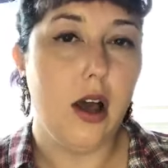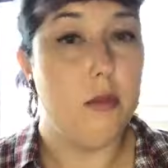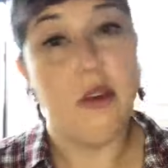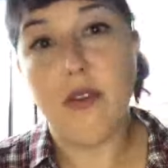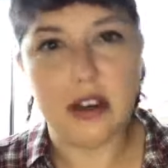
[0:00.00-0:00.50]

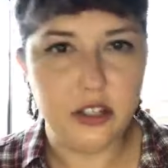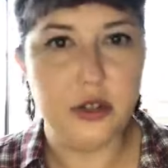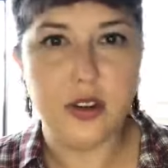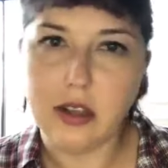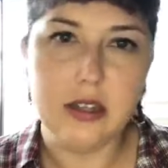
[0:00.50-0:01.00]
In fact,
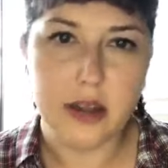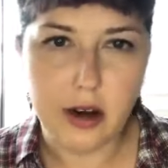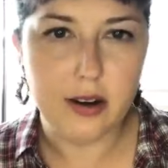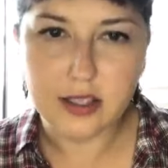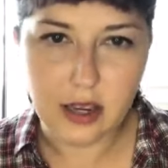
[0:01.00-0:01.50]
usually the
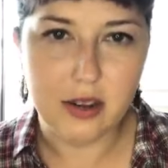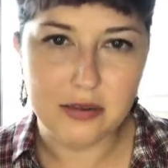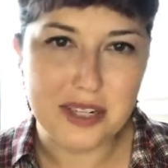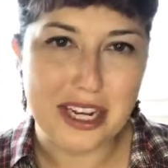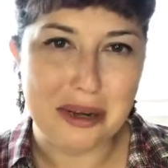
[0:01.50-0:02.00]
entire
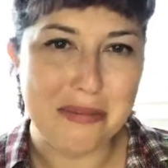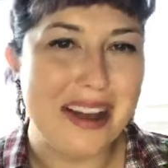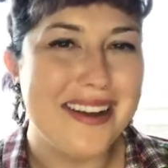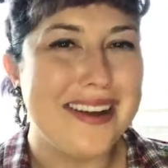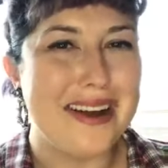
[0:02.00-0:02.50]
executive team
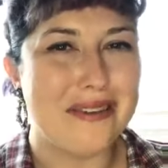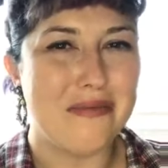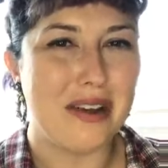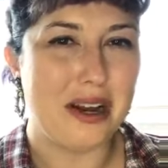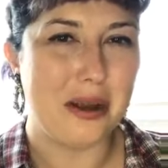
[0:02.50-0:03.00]
got
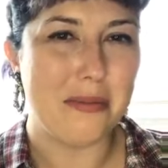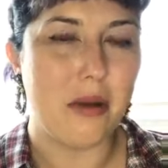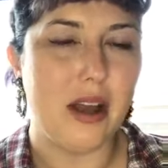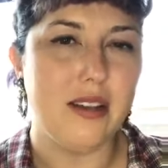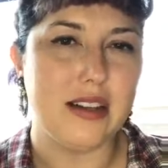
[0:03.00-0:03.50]
invited,
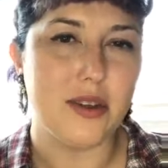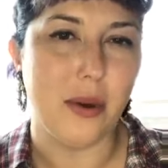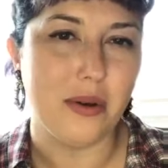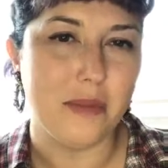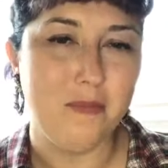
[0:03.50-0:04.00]
but that's a
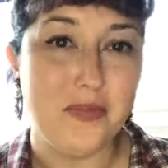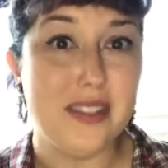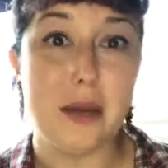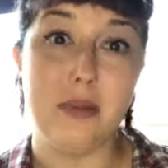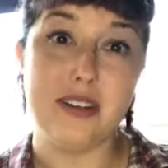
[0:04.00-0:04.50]
whole
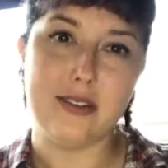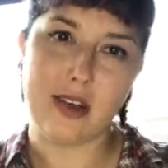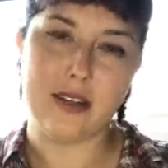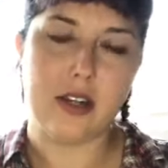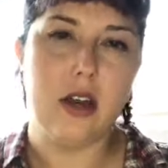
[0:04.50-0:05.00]
separate
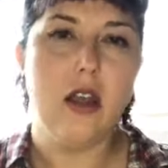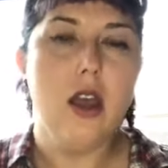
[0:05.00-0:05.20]
discussion.